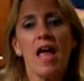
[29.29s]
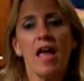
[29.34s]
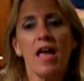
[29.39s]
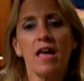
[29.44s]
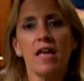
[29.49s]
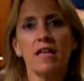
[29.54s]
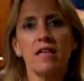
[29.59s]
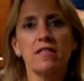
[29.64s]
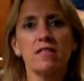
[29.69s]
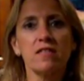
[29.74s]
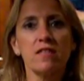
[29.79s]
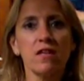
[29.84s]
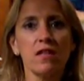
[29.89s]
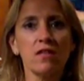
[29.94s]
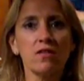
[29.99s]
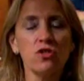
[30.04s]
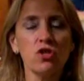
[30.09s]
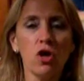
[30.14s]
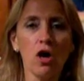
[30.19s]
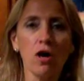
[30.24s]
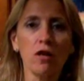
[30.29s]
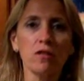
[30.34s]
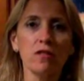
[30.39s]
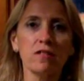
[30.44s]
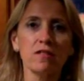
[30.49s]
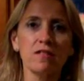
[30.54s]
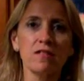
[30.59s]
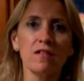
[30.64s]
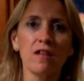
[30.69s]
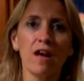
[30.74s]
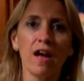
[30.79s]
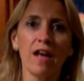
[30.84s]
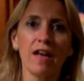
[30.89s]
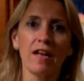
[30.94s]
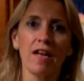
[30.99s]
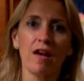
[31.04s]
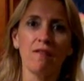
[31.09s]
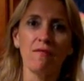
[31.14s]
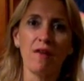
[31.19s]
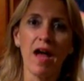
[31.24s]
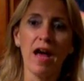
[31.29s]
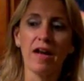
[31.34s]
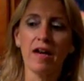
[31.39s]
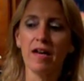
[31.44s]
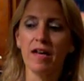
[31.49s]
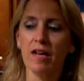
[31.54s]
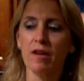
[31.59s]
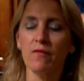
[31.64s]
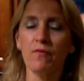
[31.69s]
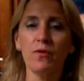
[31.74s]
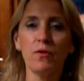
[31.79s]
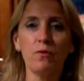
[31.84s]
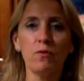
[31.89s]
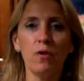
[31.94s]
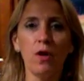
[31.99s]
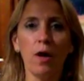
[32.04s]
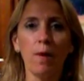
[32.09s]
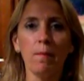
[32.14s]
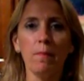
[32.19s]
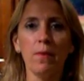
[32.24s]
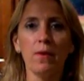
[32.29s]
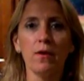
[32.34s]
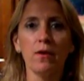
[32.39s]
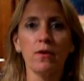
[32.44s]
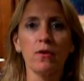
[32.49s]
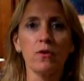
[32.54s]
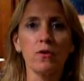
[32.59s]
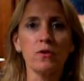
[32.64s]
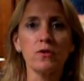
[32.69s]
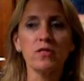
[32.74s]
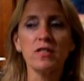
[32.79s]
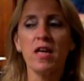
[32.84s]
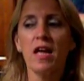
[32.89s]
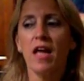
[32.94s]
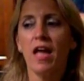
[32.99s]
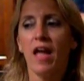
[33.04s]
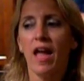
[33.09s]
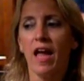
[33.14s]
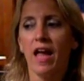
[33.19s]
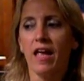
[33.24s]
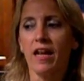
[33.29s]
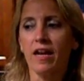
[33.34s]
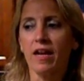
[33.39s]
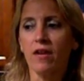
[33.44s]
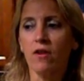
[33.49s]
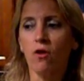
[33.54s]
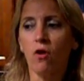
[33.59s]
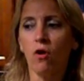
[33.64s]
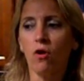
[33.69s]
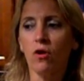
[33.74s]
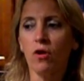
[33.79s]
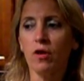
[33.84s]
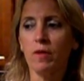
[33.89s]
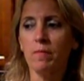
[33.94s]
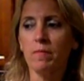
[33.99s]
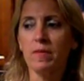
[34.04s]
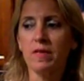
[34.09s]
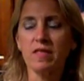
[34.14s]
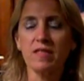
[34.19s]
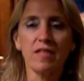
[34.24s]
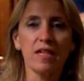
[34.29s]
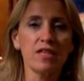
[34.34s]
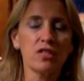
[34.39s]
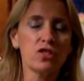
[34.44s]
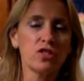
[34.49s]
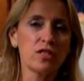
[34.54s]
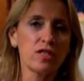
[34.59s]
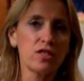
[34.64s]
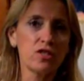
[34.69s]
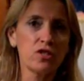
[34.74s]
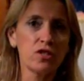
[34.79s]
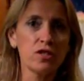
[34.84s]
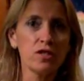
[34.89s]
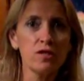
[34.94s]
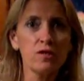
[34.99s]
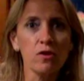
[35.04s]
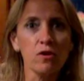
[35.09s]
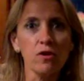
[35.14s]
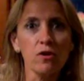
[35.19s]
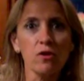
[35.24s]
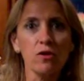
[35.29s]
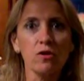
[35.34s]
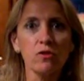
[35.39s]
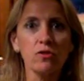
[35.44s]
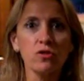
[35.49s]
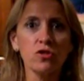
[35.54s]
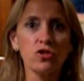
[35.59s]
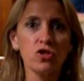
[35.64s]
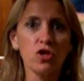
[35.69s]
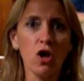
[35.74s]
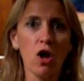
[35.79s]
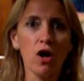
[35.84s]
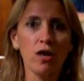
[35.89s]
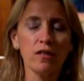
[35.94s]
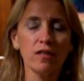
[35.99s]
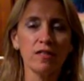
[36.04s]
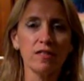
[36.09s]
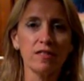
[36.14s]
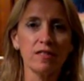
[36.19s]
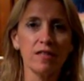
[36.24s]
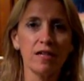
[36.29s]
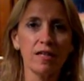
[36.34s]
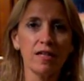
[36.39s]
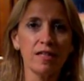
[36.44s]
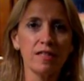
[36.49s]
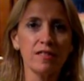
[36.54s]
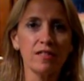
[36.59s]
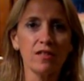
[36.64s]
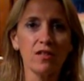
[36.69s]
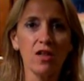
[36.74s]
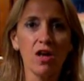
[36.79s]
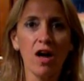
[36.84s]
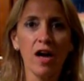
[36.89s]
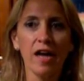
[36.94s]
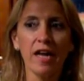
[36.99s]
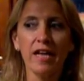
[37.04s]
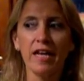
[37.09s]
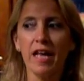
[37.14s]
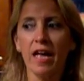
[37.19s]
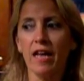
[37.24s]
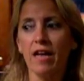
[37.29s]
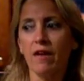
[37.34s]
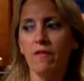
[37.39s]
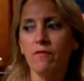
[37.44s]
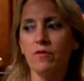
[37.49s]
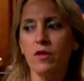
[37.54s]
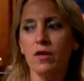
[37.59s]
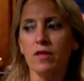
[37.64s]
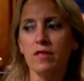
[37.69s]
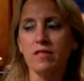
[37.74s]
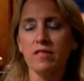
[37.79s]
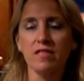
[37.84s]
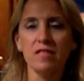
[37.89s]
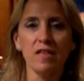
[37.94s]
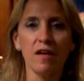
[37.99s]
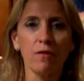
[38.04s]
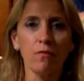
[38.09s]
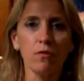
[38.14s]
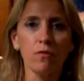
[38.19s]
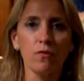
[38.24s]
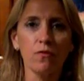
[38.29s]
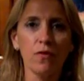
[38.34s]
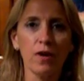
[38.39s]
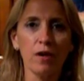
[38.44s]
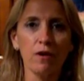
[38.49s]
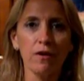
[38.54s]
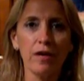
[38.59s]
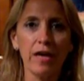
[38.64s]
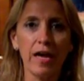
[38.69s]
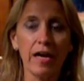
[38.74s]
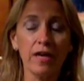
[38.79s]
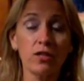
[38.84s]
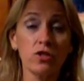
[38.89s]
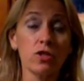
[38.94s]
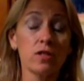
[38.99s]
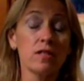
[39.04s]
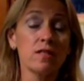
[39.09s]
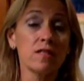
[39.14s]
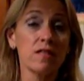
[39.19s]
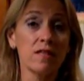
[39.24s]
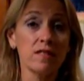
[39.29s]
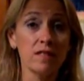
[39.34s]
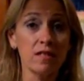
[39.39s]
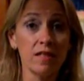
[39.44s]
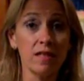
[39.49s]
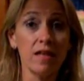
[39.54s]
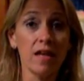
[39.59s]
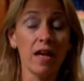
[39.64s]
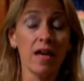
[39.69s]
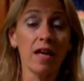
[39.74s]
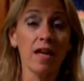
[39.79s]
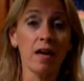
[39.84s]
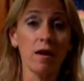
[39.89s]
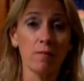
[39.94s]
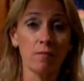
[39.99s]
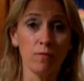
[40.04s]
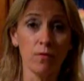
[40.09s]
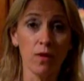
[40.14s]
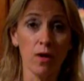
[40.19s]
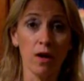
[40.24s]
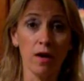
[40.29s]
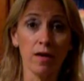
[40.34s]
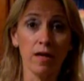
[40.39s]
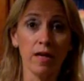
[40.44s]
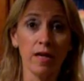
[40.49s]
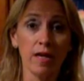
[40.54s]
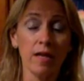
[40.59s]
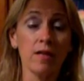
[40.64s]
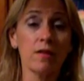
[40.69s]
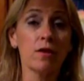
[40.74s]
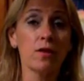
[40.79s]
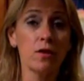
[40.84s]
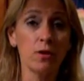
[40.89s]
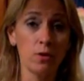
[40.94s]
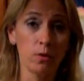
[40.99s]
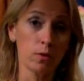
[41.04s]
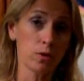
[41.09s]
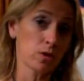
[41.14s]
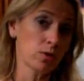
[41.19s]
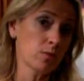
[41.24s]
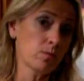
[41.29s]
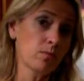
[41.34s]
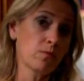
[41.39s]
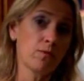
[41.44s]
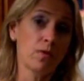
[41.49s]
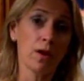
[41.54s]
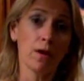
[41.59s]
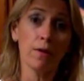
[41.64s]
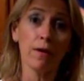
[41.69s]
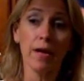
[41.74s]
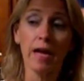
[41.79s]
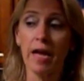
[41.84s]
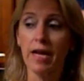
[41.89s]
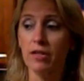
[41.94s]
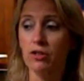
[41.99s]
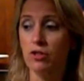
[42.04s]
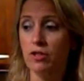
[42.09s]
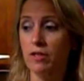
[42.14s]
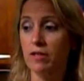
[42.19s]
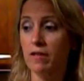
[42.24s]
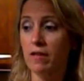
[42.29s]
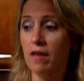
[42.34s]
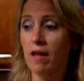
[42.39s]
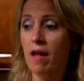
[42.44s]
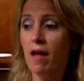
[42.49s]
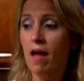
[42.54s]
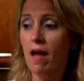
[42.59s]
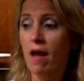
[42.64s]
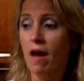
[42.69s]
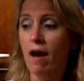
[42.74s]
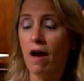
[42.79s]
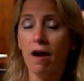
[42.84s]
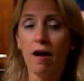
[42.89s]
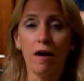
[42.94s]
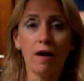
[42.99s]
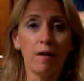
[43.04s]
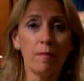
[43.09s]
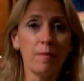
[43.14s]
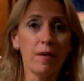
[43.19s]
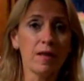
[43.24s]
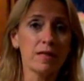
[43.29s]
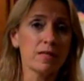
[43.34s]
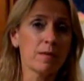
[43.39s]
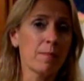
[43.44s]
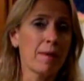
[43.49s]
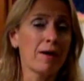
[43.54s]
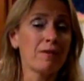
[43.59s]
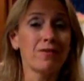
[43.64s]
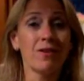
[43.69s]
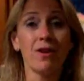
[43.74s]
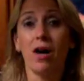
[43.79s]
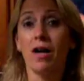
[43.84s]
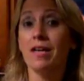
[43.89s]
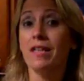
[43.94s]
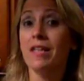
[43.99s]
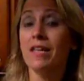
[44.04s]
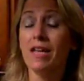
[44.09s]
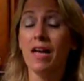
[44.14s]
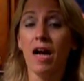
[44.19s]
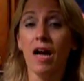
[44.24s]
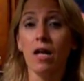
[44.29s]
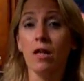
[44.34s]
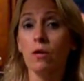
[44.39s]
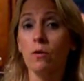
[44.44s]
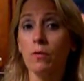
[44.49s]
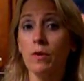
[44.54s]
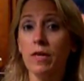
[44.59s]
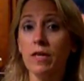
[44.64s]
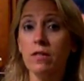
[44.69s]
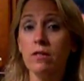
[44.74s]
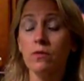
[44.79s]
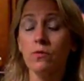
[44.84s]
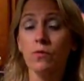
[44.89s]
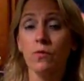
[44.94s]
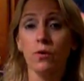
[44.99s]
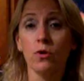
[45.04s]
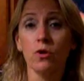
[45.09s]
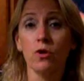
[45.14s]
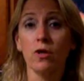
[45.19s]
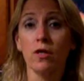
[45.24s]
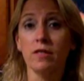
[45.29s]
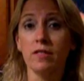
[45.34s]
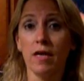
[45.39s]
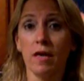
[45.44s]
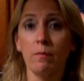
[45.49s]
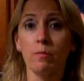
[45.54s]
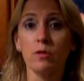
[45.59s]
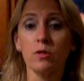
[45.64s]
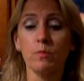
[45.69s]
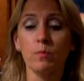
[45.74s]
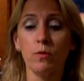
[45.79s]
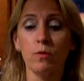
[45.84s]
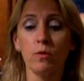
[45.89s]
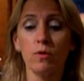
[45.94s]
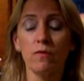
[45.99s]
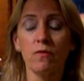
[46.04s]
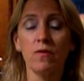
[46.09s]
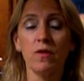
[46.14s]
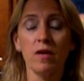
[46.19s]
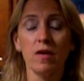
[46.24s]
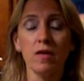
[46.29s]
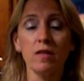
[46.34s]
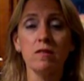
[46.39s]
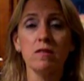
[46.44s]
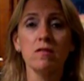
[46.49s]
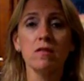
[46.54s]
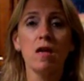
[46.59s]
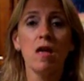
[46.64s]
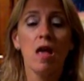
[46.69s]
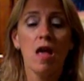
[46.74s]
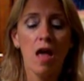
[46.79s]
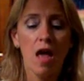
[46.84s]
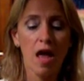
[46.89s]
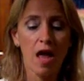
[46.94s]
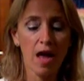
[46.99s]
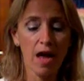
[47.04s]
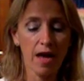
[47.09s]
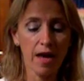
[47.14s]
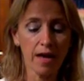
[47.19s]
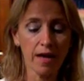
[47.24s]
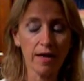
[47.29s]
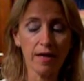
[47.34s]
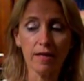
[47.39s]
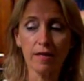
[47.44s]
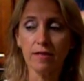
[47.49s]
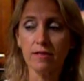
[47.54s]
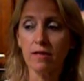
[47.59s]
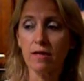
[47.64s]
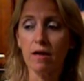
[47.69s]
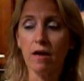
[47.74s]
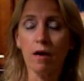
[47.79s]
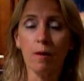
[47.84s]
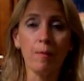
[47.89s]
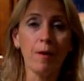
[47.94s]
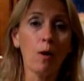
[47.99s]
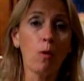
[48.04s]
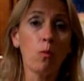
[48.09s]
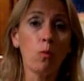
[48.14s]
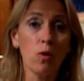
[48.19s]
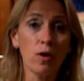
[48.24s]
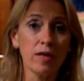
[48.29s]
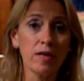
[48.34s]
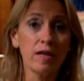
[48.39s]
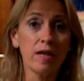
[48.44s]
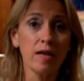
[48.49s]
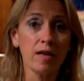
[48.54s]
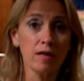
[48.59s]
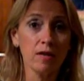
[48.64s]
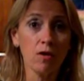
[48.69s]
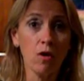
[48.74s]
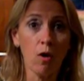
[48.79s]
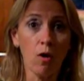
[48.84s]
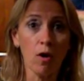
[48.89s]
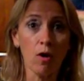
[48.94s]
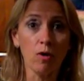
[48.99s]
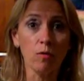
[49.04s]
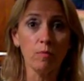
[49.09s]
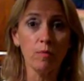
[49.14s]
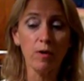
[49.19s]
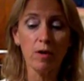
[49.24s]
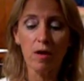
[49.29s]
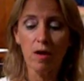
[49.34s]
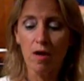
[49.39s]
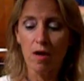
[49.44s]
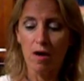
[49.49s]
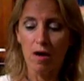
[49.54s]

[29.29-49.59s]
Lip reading: And instead of chocolate delight, I've added in a few nut butters, and I call it MsHcGGirl's Chocolate Nutty Delight. And I've done several variations, and today I'm vlogging the newest variation. It's about 90 calories for a tablespoon of this, and about 1 net carb.